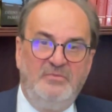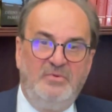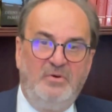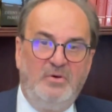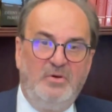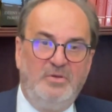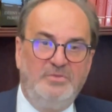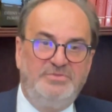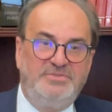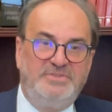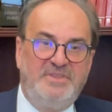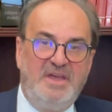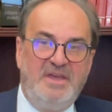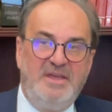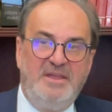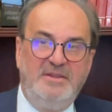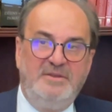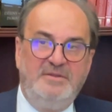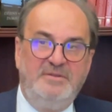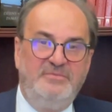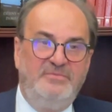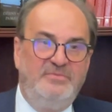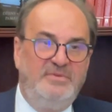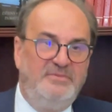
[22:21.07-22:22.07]
for
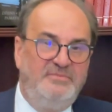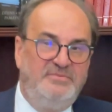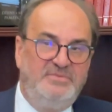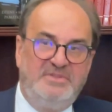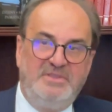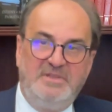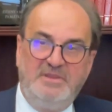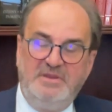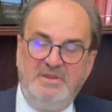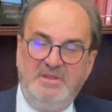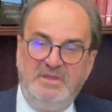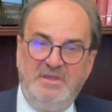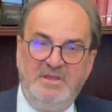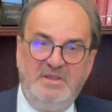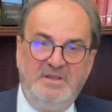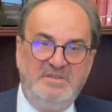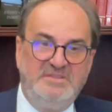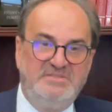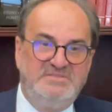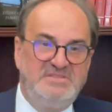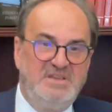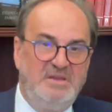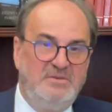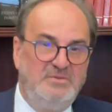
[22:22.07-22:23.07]
10, 15 years,